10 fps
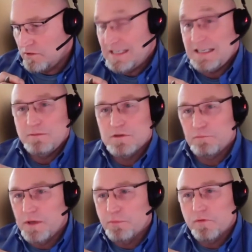teams
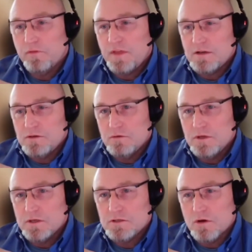of people that do
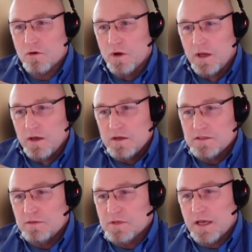this. So it
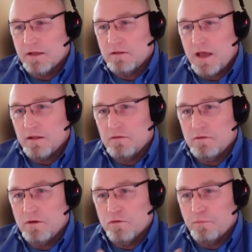seems like that
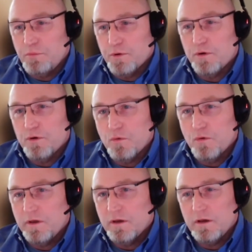the
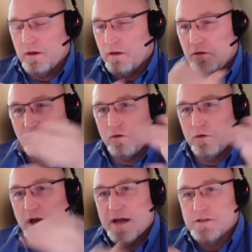bureau,
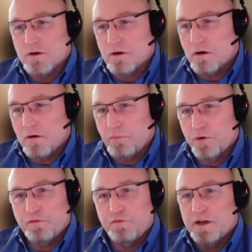you guys are
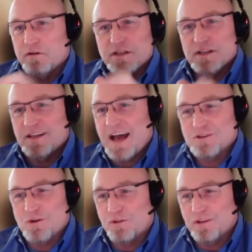putting fingers in the
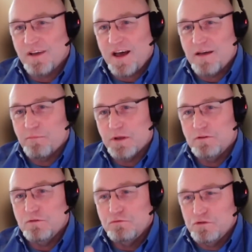dikes all the time,
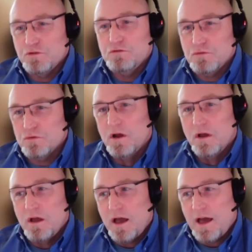but you do
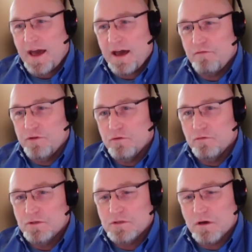have those